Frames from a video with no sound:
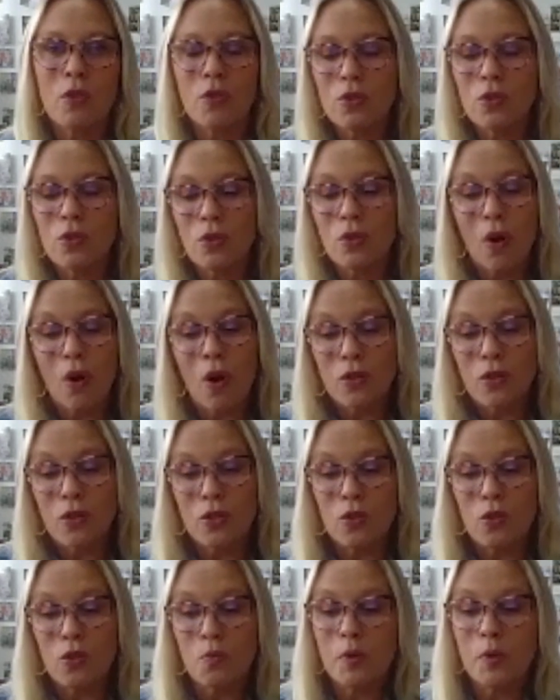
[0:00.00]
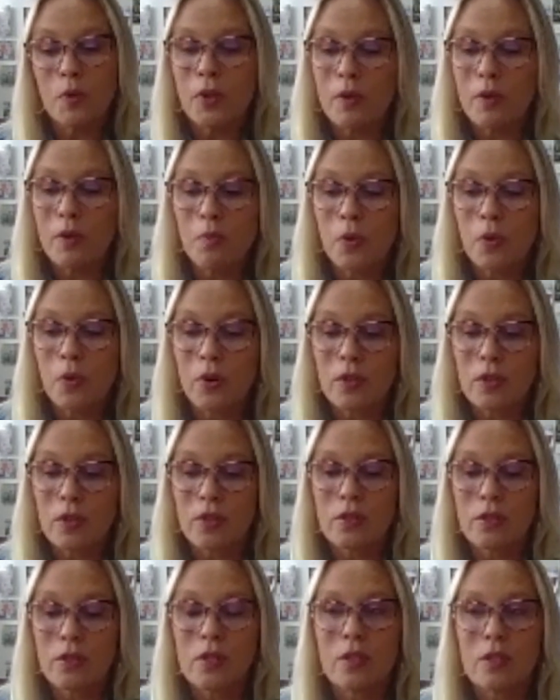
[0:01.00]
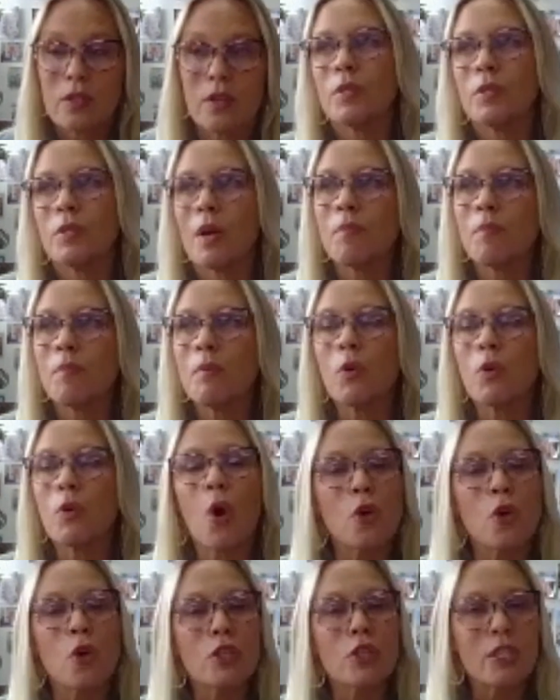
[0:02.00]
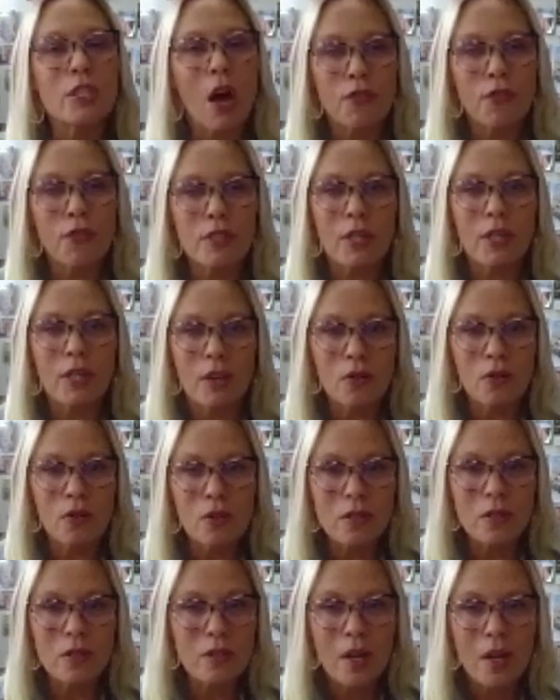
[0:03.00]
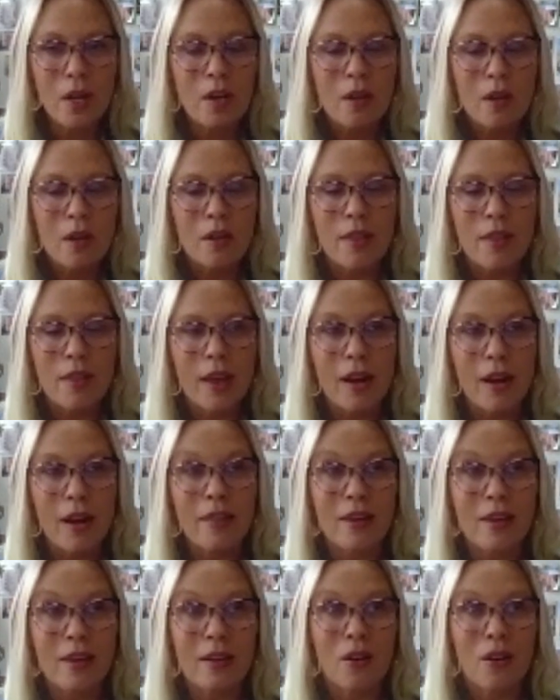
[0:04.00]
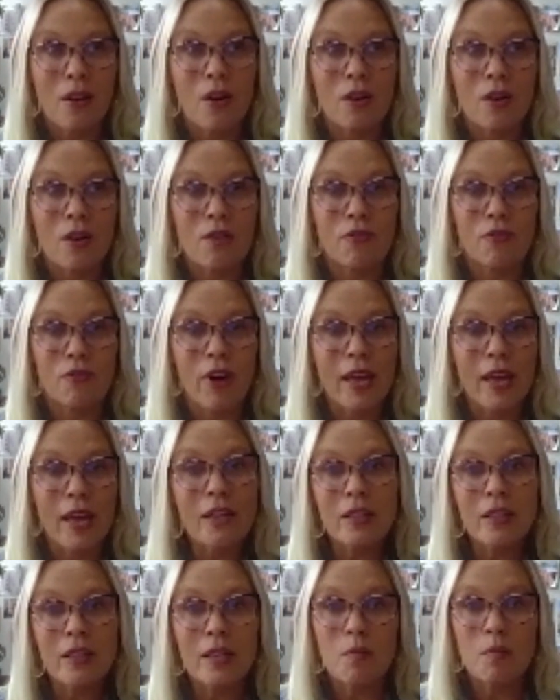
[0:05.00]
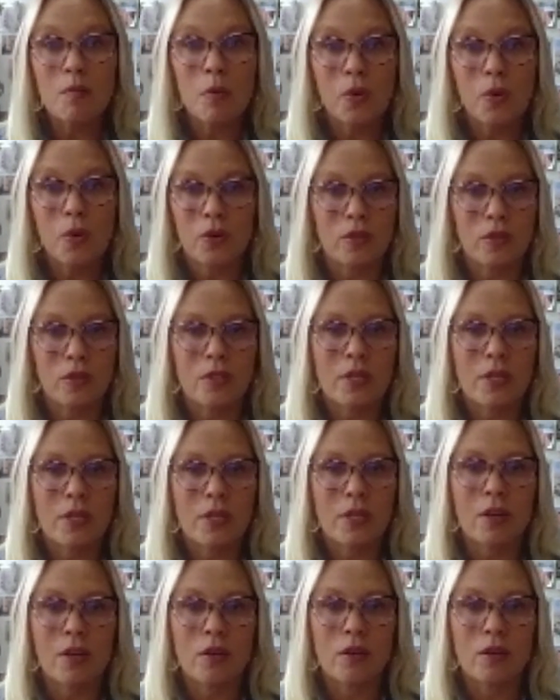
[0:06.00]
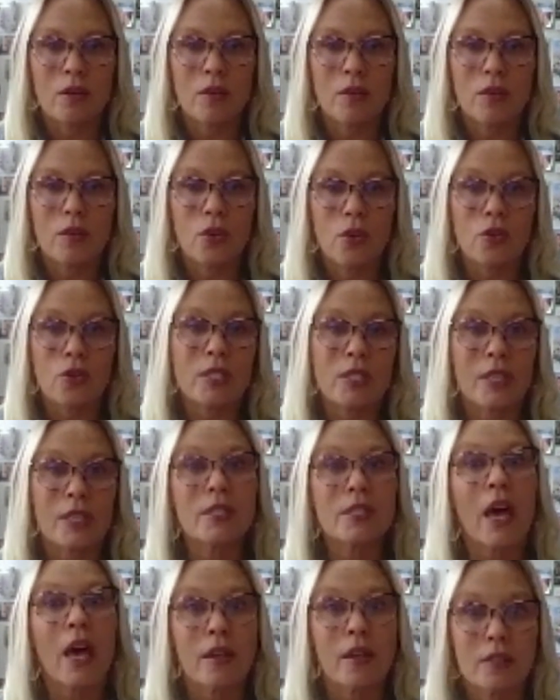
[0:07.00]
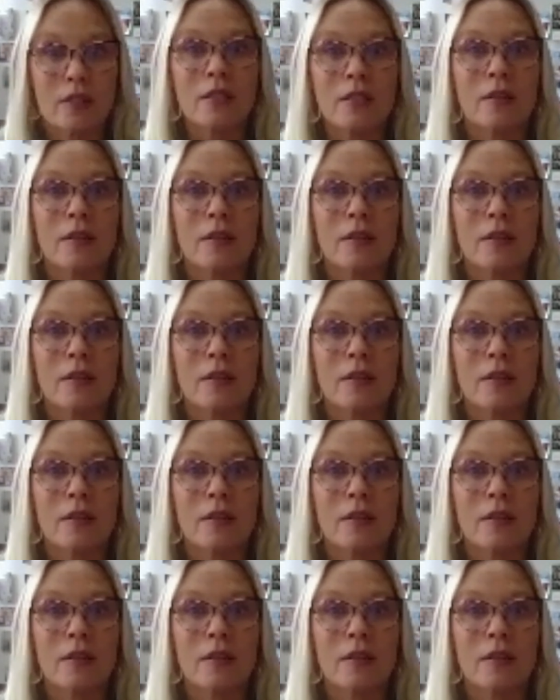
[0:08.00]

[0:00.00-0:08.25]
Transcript: those are all super important, some people call soft skills, that I think are vitally important in your success.